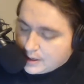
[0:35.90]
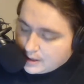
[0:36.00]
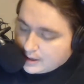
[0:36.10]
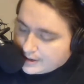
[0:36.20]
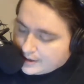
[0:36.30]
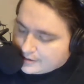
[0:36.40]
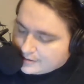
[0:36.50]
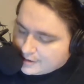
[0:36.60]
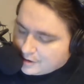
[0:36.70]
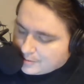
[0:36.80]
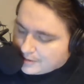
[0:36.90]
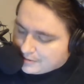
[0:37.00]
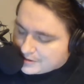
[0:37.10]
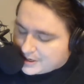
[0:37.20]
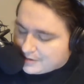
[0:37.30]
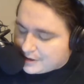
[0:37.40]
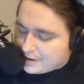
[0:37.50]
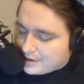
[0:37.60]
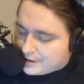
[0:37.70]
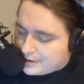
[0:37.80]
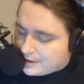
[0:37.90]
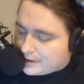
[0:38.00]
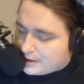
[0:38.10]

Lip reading: Again, I hope everyone's having a great day.